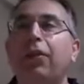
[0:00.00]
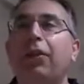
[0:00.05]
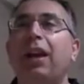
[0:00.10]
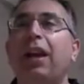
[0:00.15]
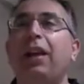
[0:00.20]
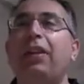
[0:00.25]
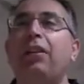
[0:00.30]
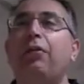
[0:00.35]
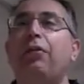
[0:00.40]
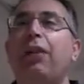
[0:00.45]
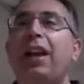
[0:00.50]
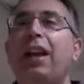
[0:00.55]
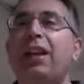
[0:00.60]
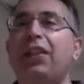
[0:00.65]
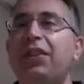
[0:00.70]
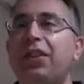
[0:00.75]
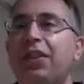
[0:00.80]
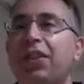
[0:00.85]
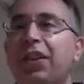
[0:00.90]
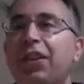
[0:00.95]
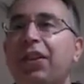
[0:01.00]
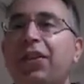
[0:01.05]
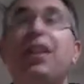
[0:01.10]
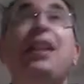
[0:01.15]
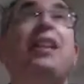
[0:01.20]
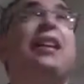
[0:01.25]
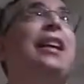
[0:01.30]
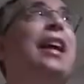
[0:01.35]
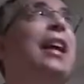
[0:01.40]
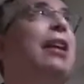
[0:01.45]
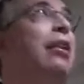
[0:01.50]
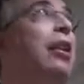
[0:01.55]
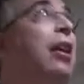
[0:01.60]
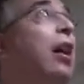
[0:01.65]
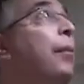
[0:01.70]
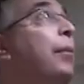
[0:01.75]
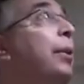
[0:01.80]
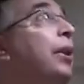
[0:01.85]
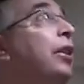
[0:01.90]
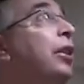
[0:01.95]
of that raised seating area
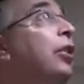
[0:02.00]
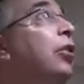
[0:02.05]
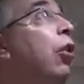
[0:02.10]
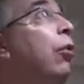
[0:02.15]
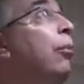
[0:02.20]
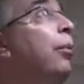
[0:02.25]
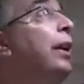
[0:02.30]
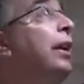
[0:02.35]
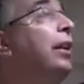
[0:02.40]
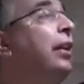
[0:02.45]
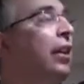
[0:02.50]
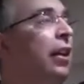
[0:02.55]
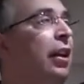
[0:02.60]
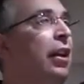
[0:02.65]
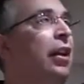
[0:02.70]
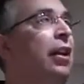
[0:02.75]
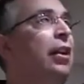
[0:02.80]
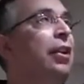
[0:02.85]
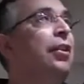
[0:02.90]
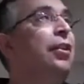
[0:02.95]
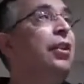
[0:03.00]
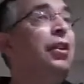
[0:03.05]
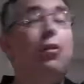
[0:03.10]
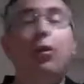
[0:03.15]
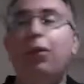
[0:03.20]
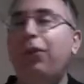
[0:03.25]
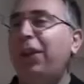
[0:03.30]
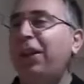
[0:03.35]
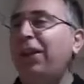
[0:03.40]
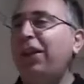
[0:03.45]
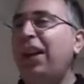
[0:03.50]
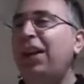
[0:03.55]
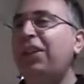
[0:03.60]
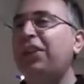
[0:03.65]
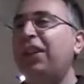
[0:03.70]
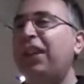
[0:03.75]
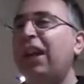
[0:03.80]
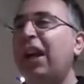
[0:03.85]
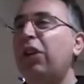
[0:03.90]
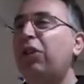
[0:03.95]
up in the cockpit. You've got
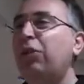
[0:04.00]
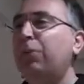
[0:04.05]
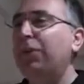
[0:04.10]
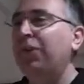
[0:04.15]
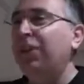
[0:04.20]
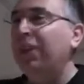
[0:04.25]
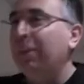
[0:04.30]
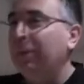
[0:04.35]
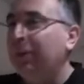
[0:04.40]
fantastic headroom as you